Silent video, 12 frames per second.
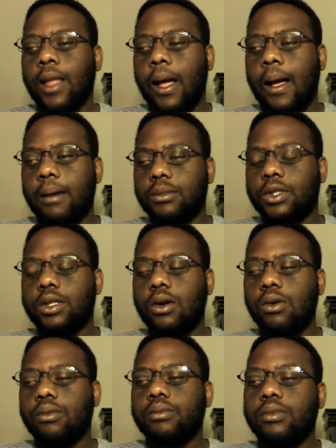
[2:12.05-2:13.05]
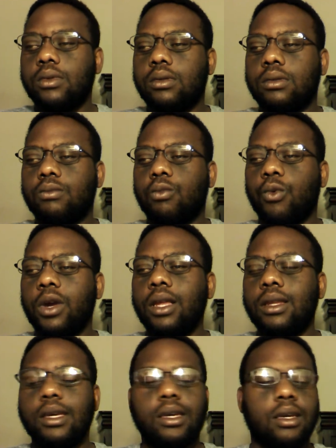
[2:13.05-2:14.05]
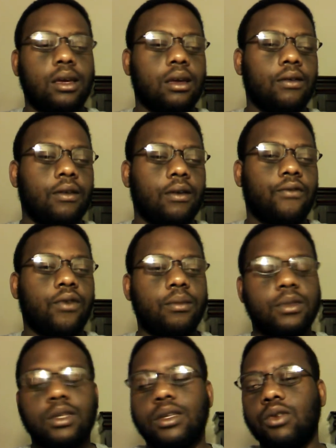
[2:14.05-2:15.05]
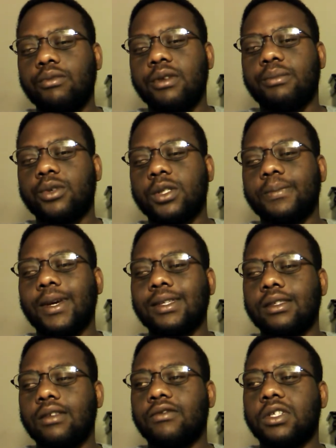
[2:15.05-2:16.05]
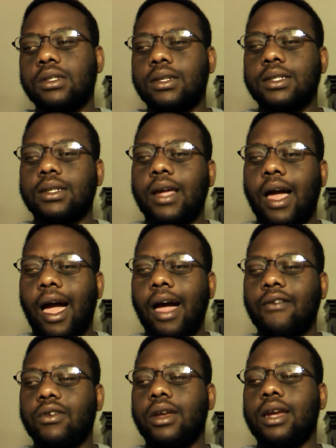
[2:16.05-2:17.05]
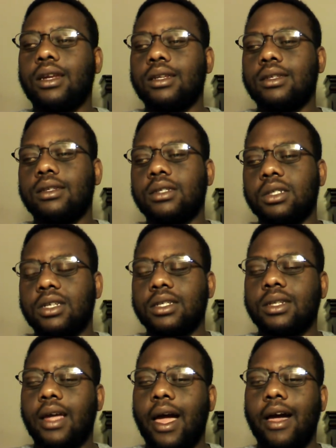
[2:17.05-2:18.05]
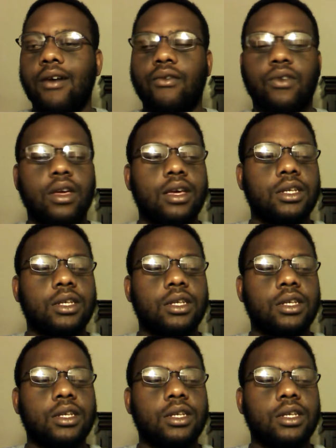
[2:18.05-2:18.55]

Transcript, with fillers: Um, so really, from the human perspective, she doesn't have an identity. She doesn't have.